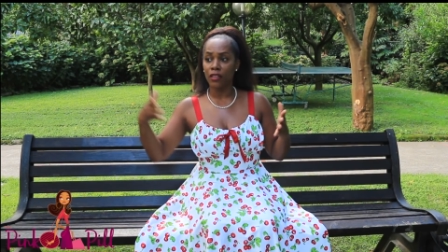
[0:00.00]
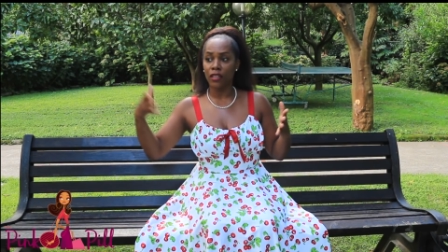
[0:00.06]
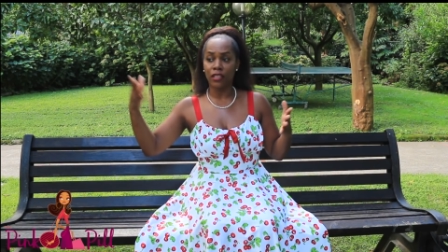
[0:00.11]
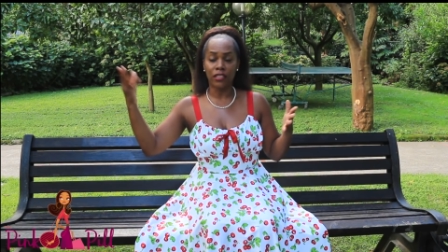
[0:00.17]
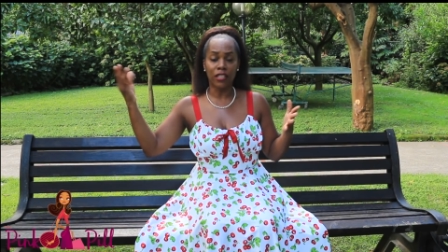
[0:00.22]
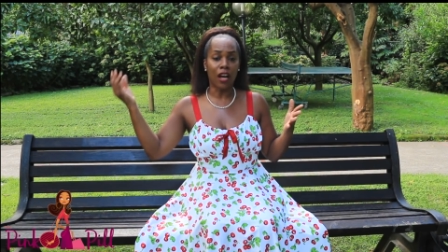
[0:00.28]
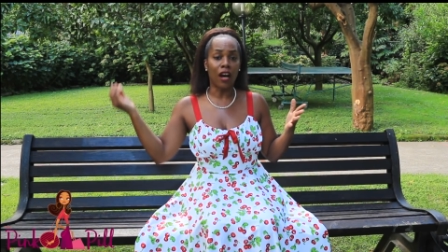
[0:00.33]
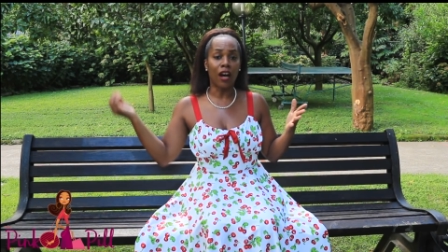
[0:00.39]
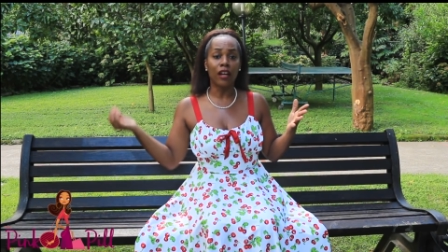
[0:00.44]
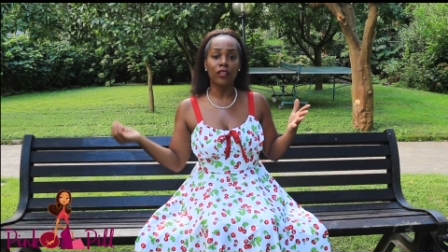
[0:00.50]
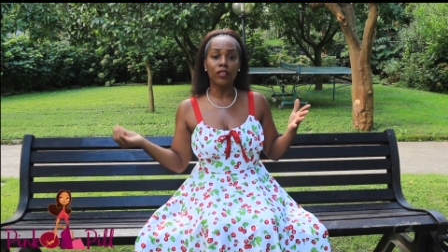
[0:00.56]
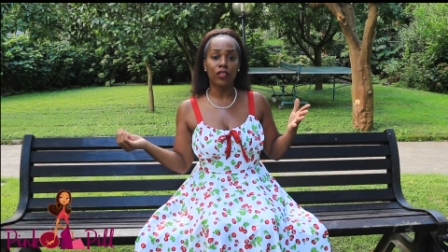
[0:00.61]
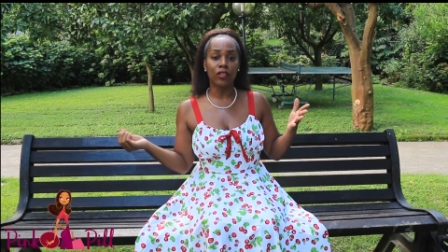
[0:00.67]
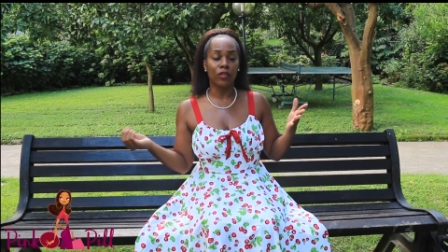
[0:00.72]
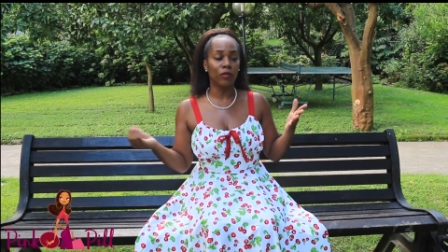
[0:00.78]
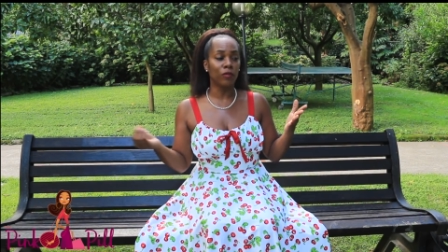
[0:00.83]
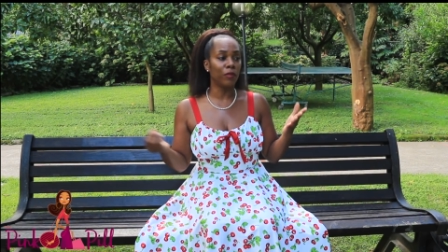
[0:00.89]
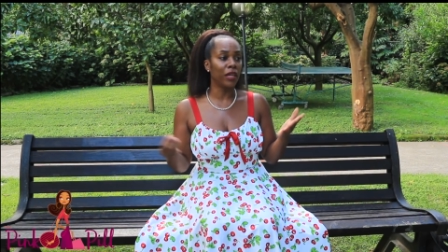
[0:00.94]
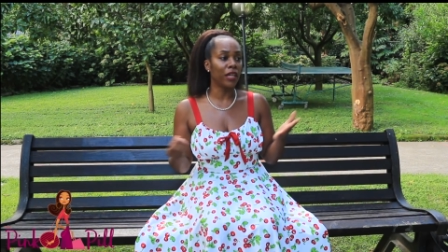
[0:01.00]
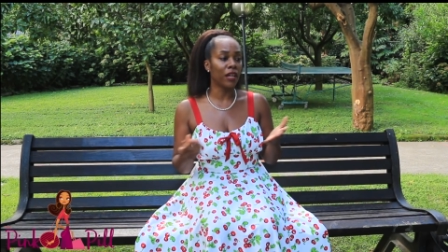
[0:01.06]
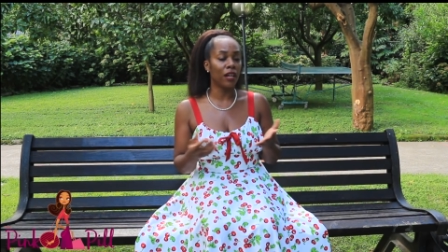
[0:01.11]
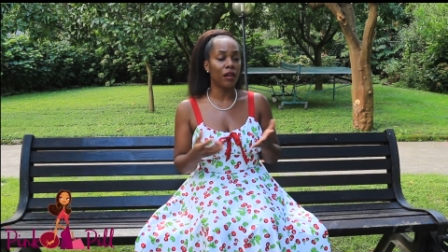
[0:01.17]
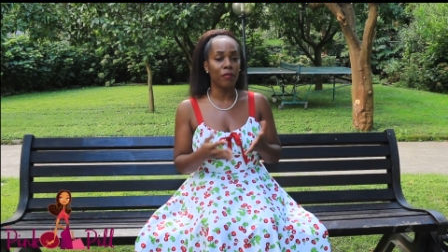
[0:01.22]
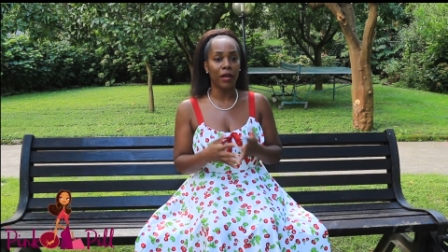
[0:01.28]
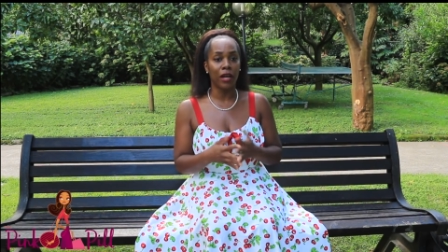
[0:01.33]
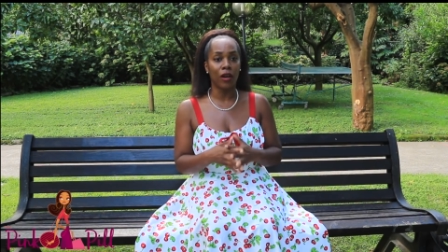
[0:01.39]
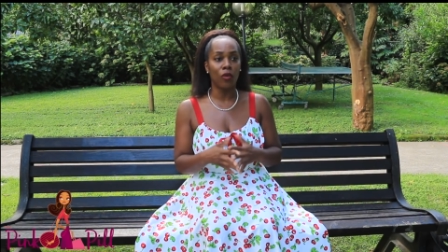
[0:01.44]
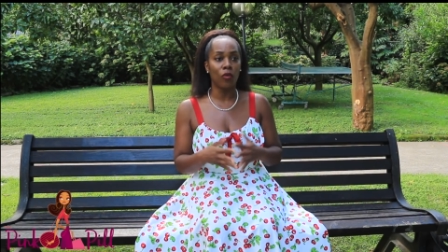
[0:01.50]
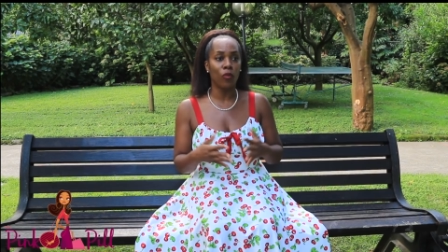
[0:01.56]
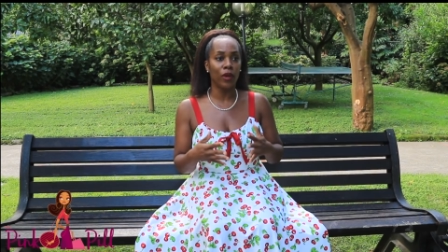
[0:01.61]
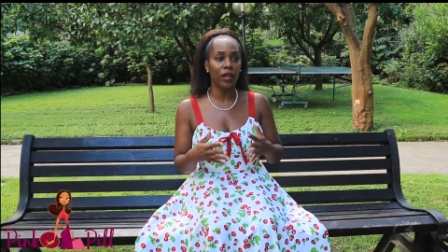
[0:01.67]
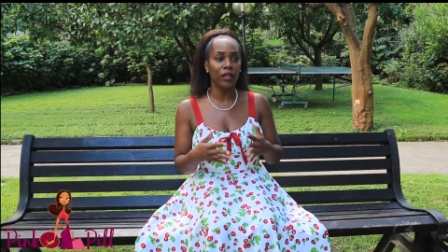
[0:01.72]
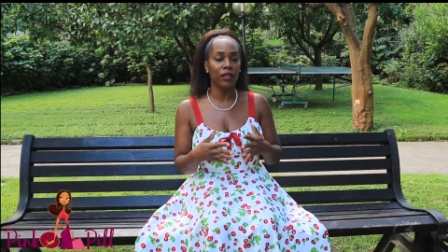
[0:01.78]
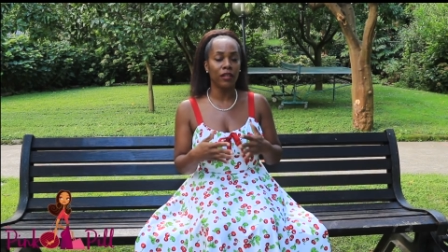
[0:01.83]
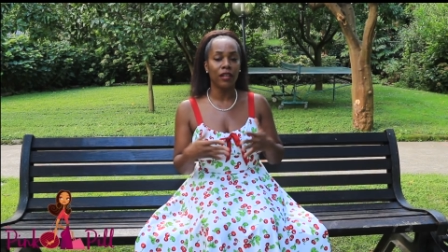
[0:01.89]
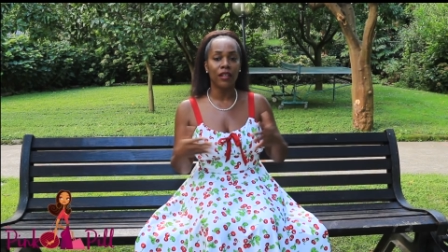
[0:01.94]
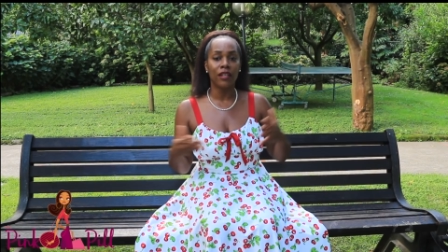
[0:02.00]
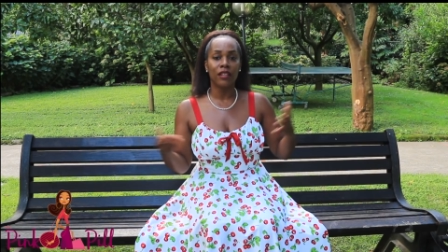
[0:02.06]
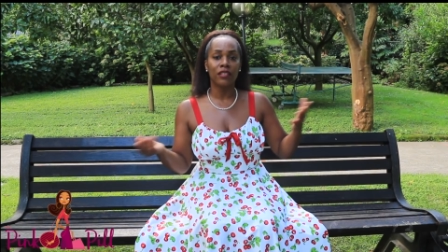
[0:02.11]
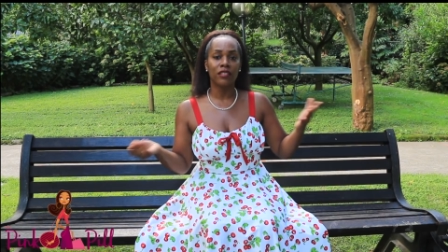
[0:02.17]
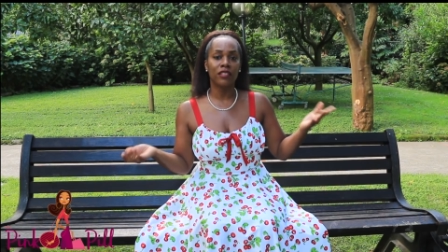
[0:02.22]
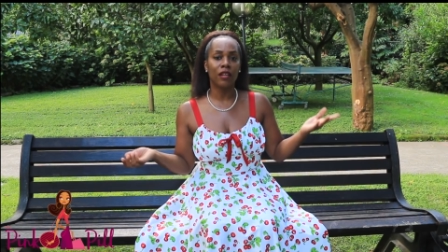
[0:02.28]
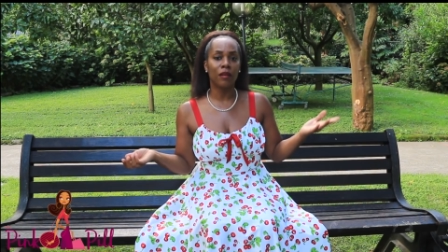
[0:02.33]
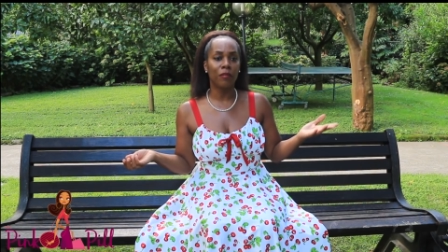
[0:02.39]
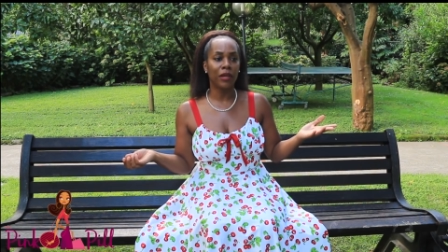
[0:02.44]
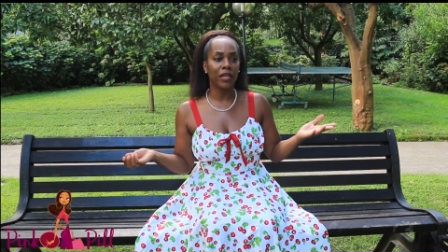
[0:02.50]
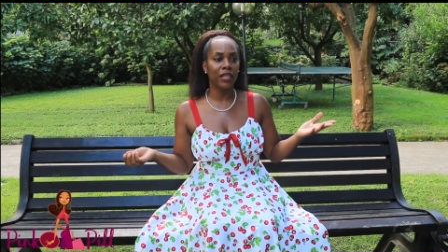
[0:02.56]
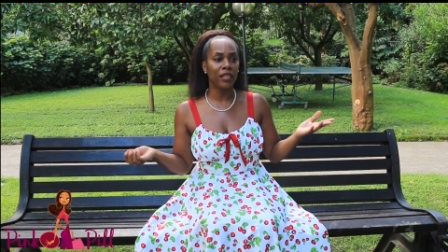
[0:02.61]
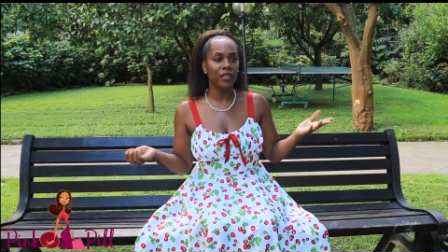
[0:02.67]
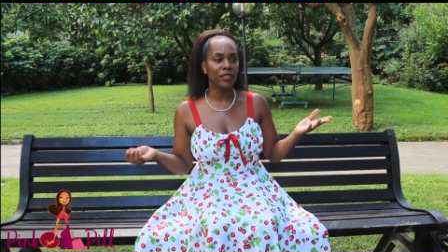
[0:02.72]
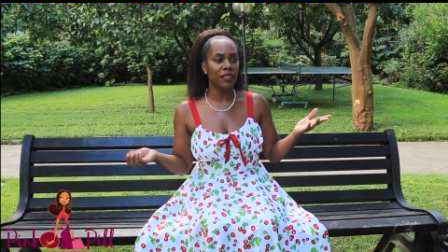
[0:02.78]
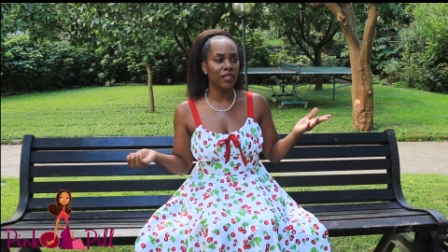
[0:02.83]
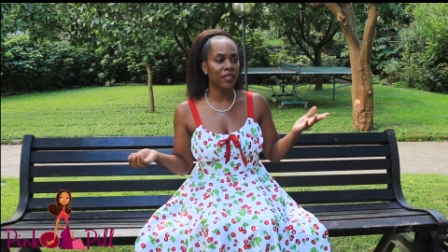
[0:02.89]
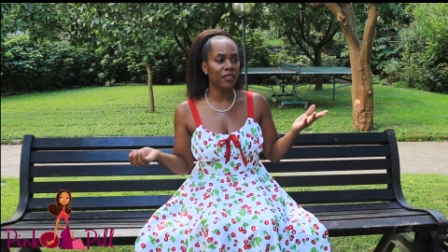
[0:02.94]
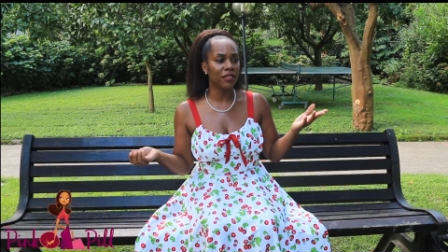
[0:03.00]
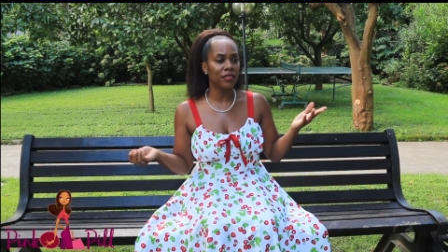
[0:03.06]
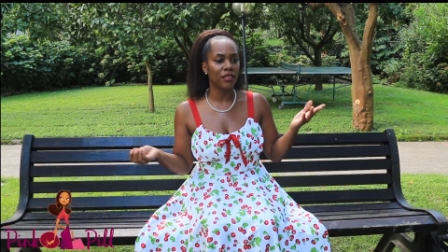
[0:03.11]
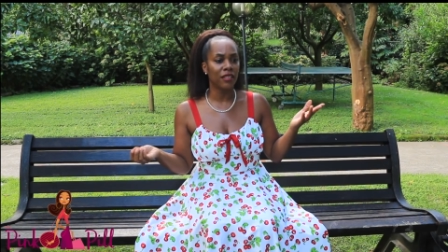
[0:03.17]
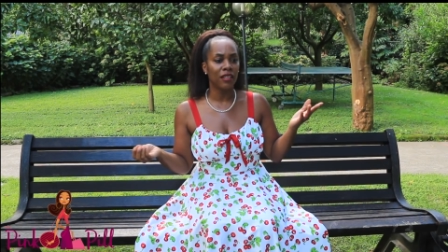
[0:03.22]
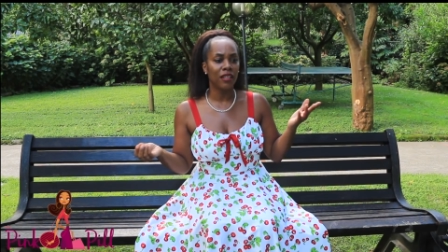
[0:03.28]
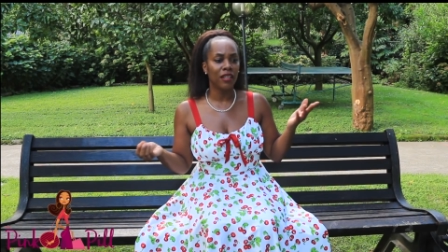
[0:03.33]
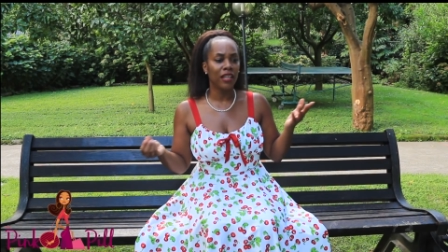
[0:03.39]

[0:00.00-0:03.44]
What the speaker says: The toddler may come out when somebody says